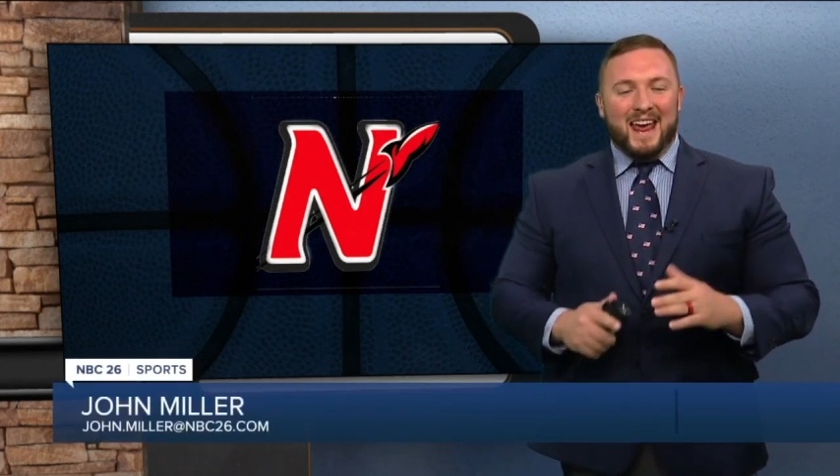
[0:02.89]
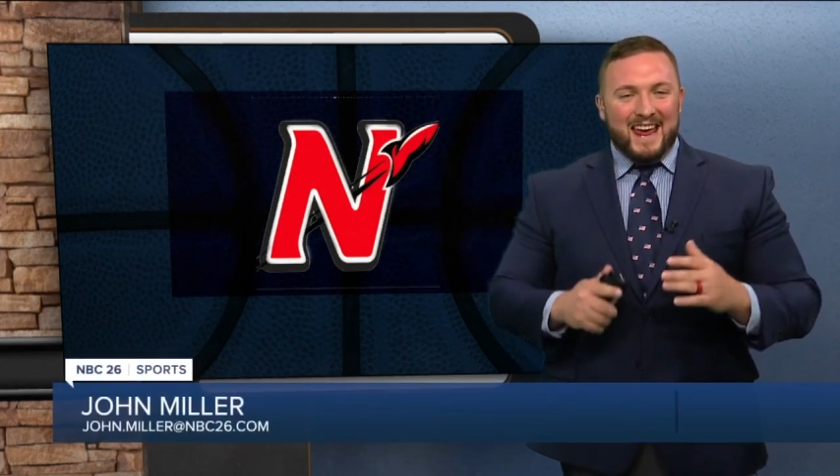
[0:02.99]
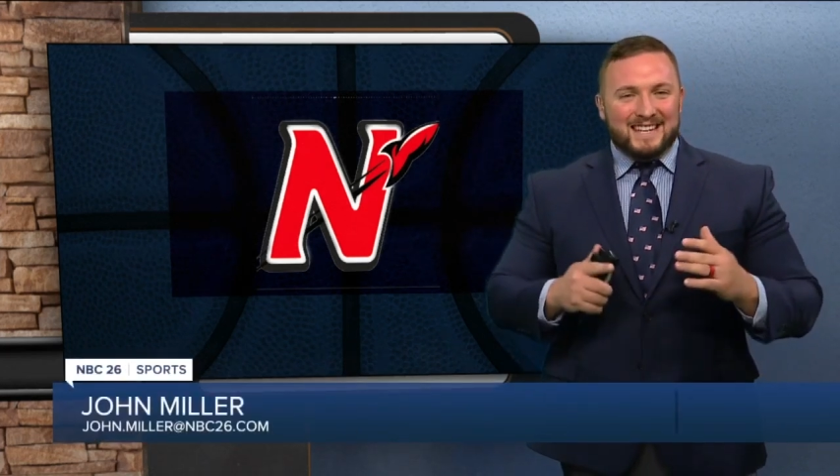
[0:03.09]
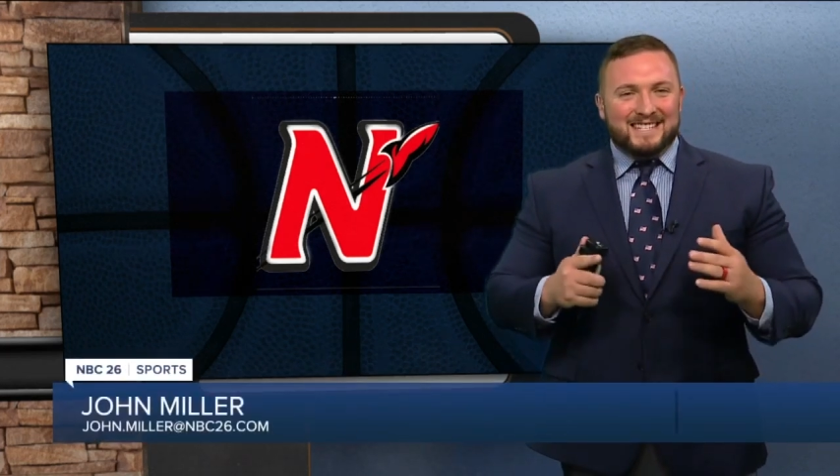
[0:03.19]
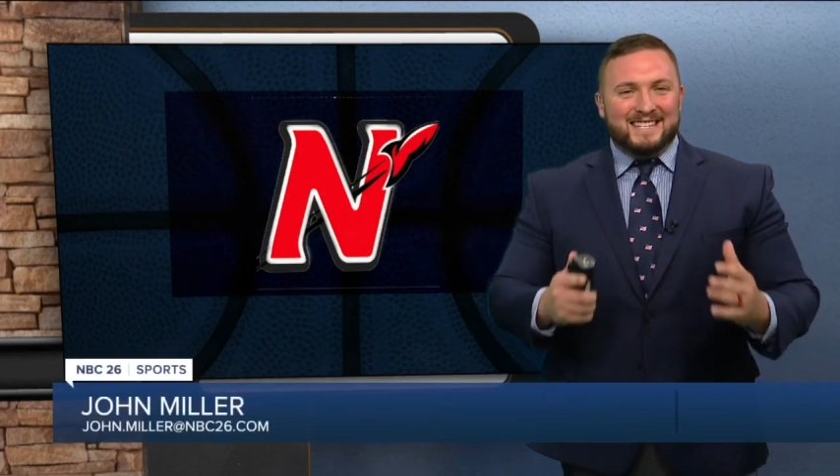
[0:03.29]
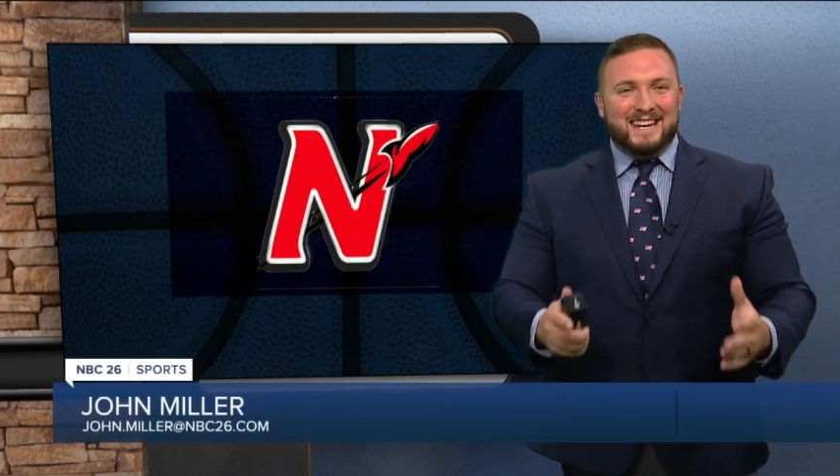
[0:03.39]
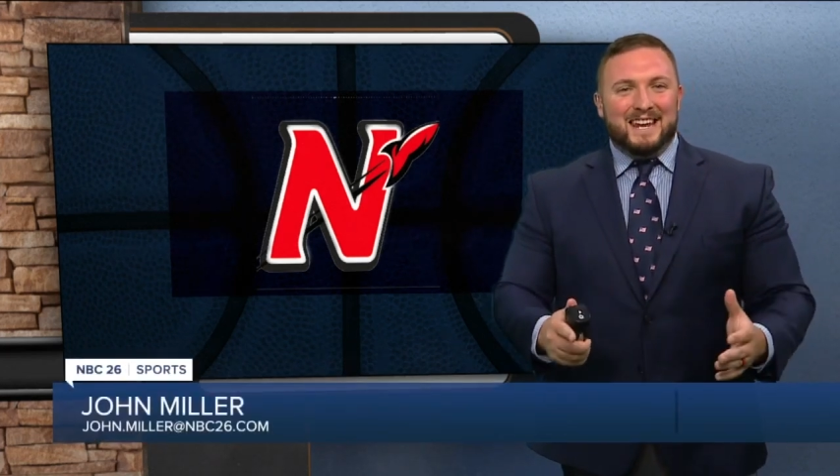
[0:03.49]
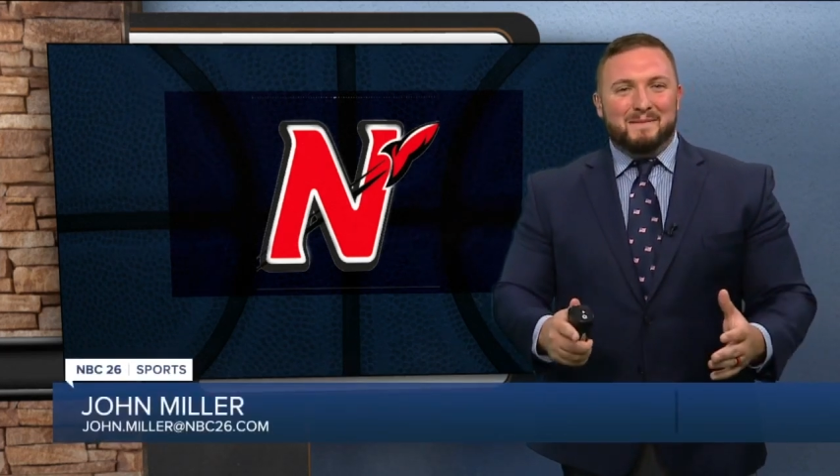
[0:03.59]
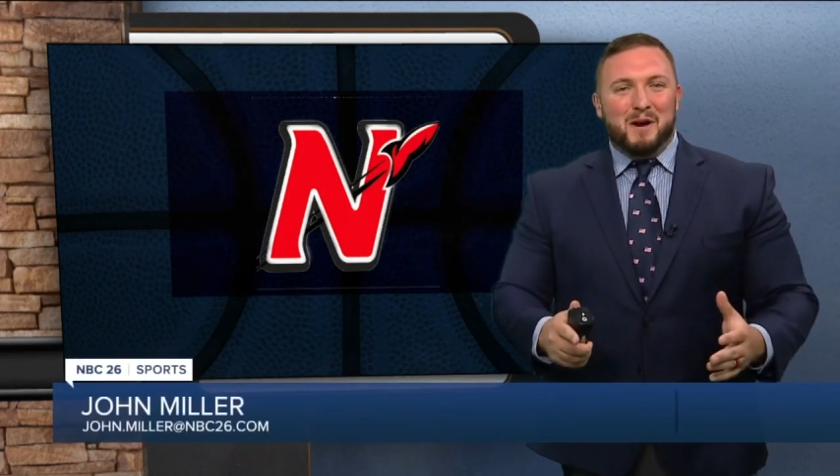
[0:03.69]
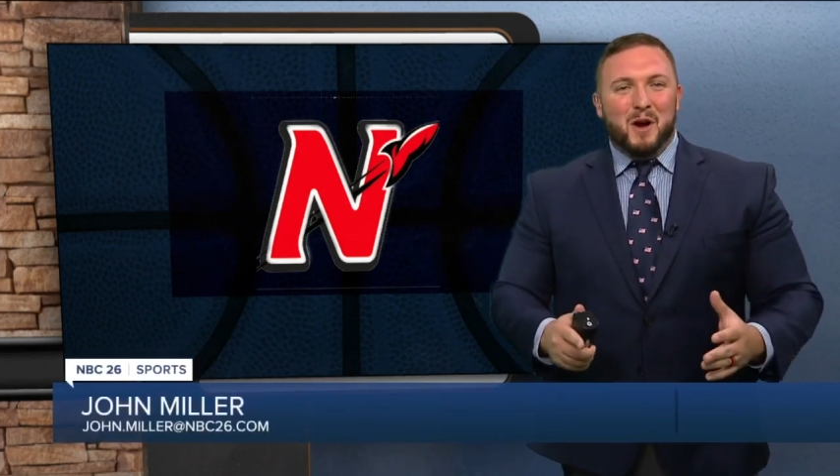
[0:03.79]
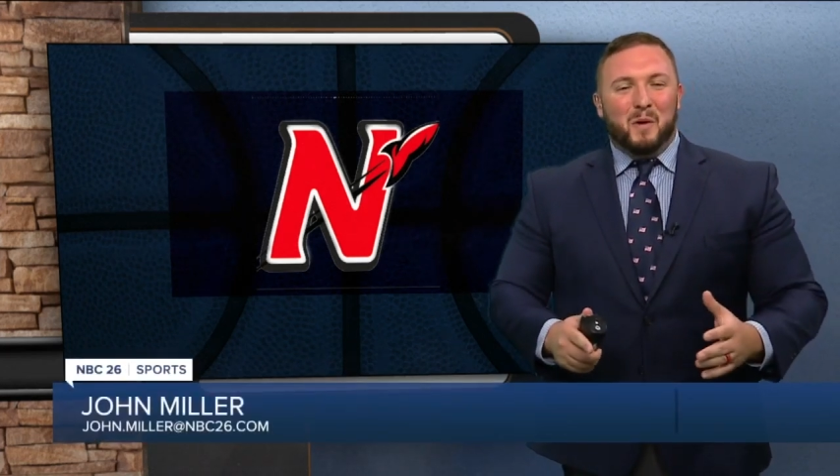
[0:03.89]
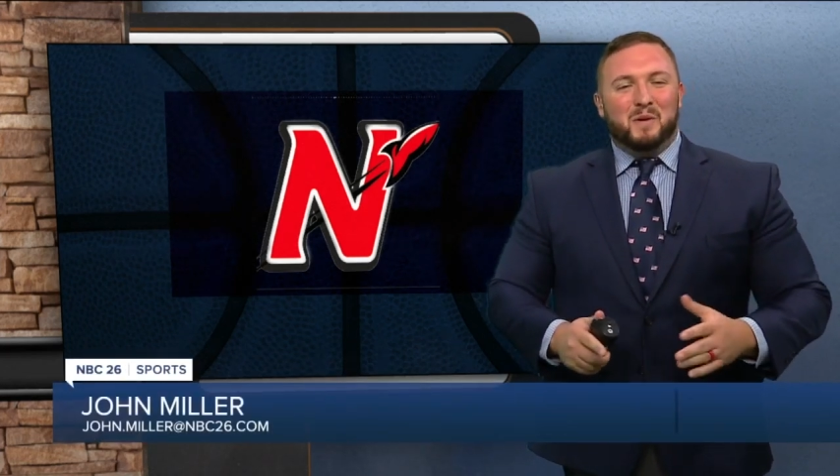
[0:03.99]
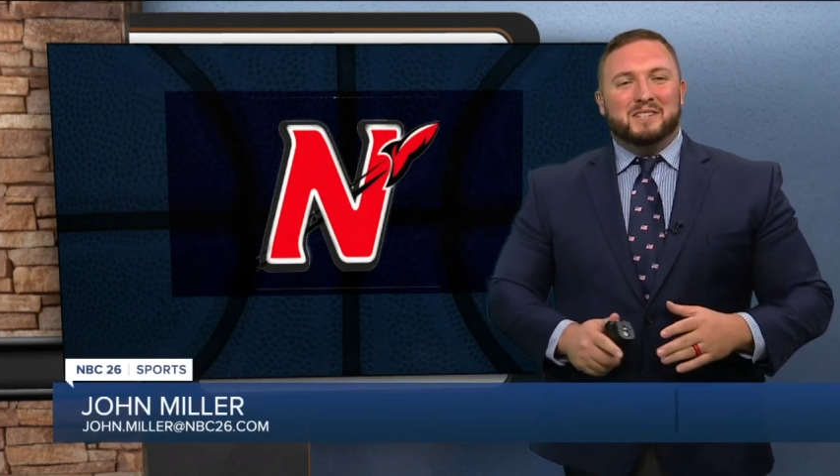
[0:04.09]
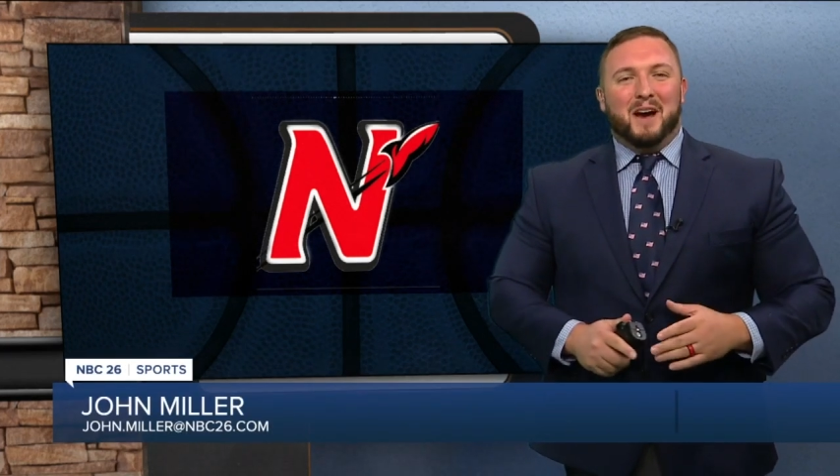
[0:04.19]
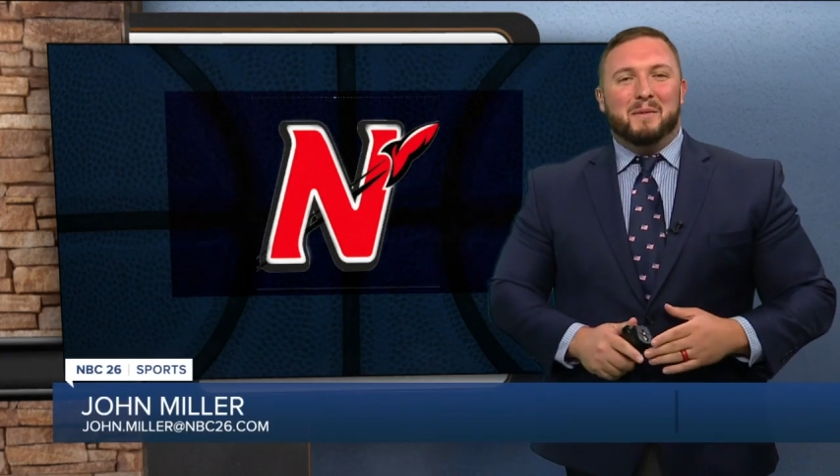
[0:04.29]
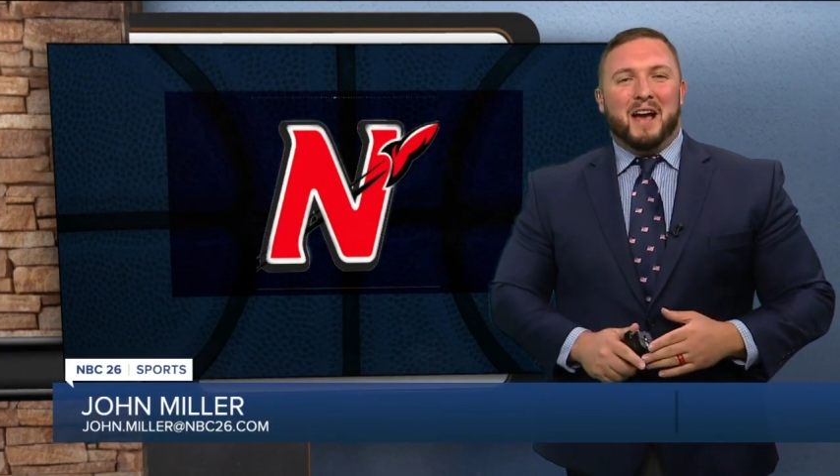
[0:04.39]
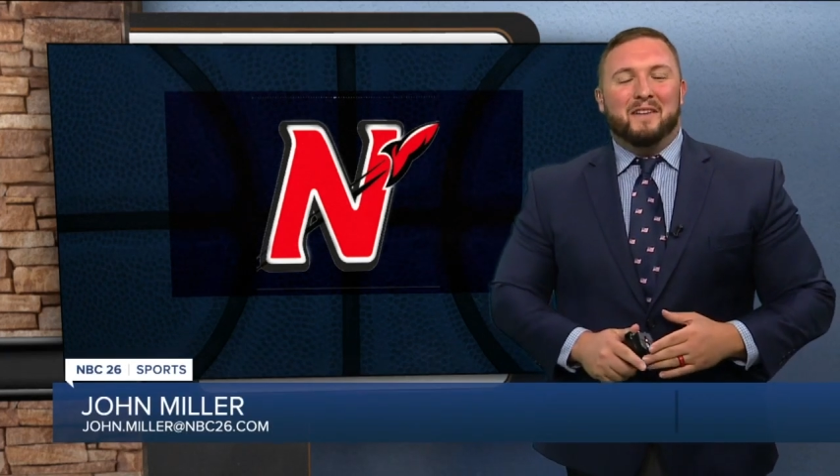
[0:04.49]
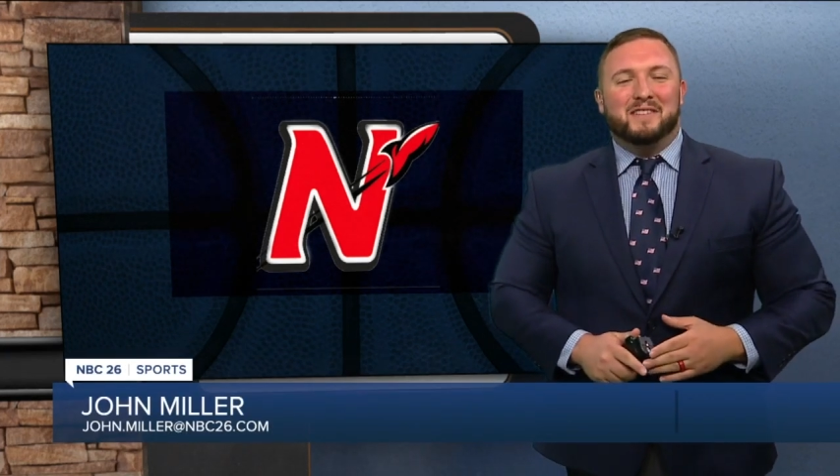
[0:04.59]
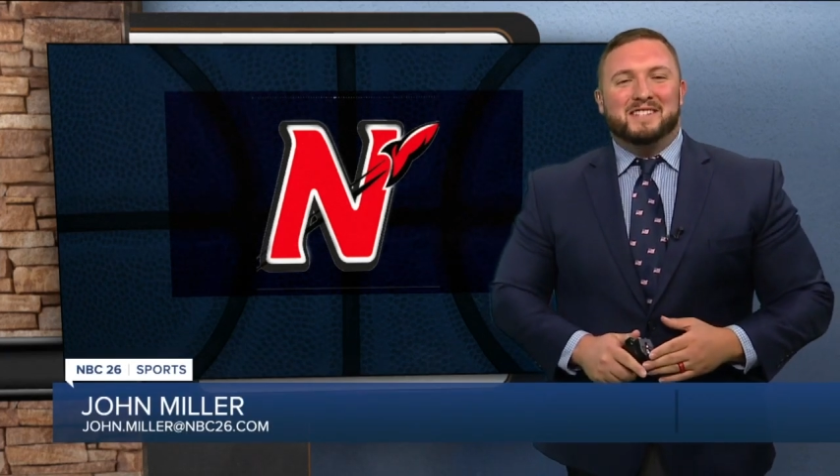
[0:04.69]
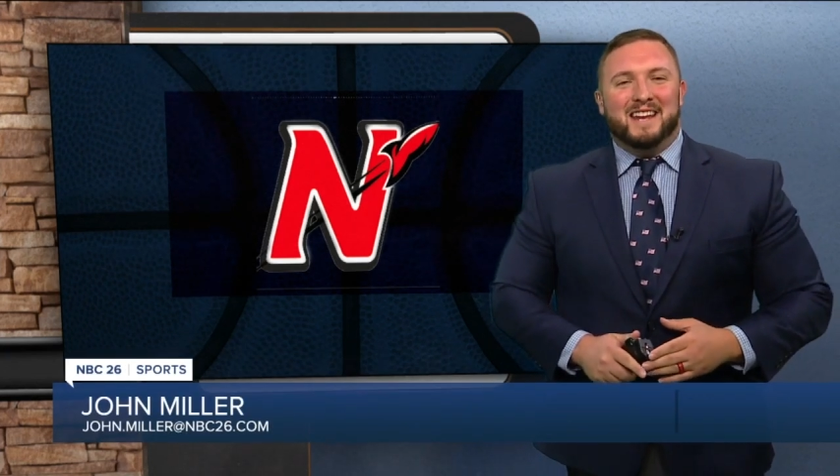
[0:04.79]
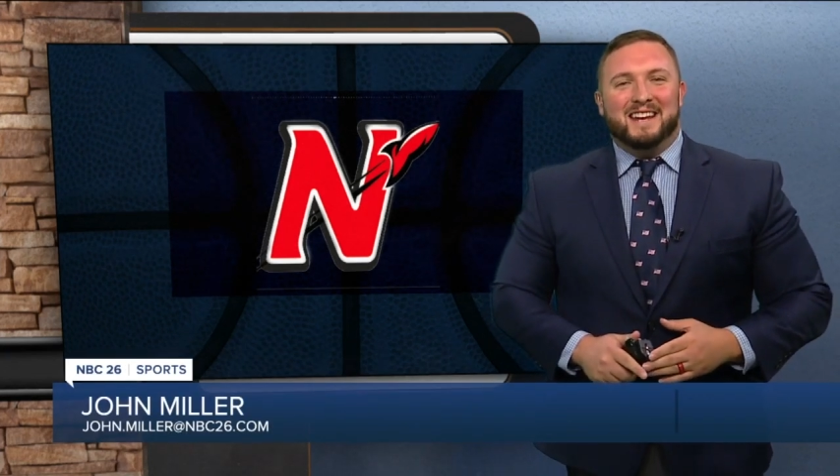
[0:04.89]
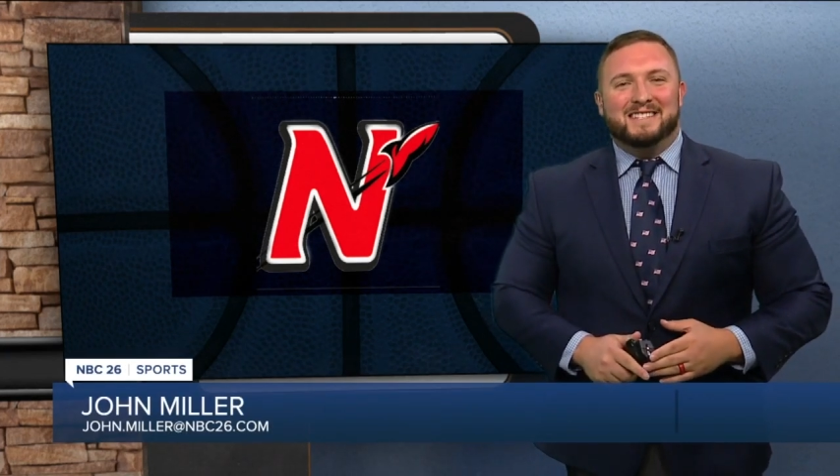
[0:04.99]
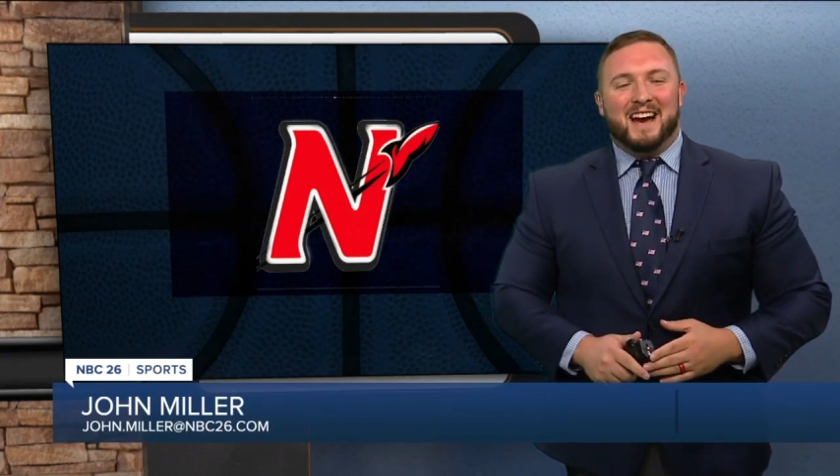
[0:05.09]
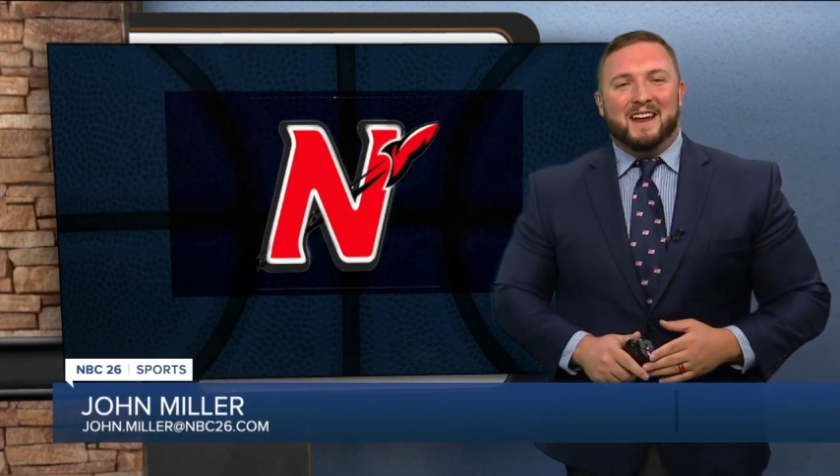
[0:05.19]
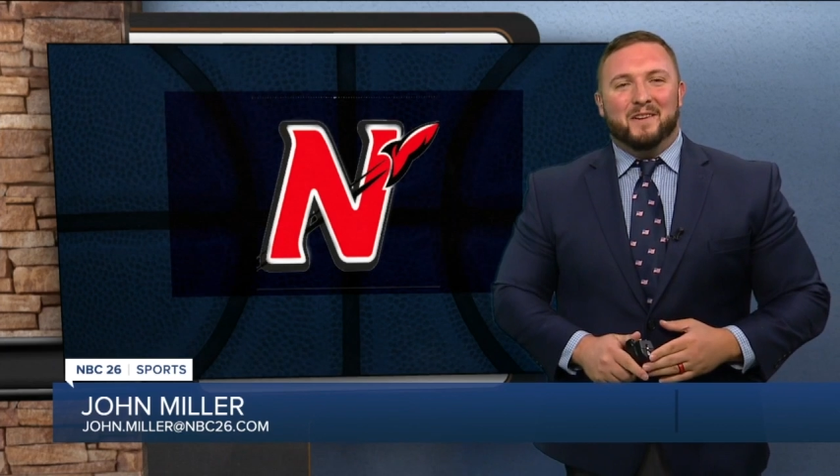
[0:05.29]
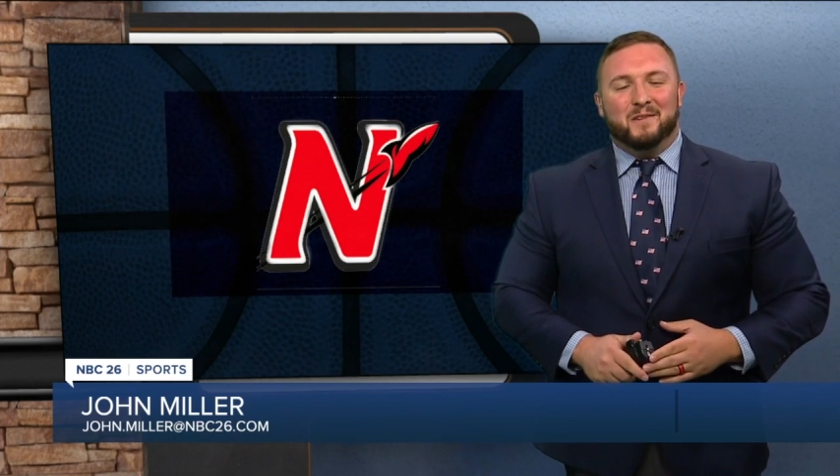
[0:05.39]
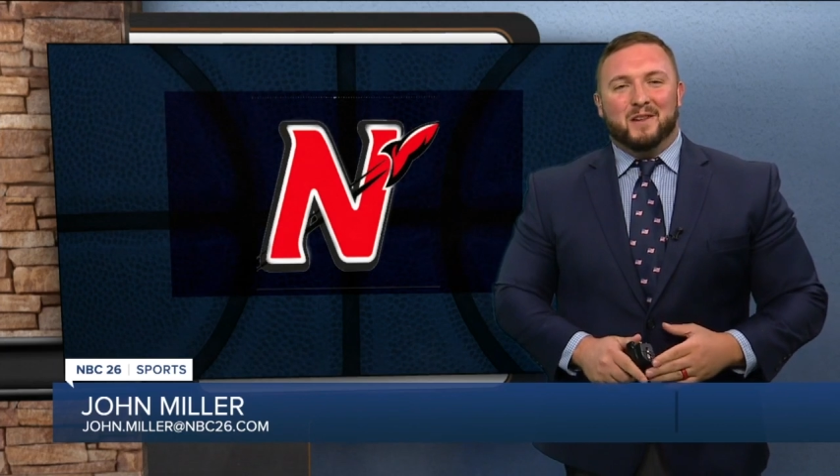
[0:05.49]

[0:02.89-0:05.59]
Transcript: his team was coming off a state title.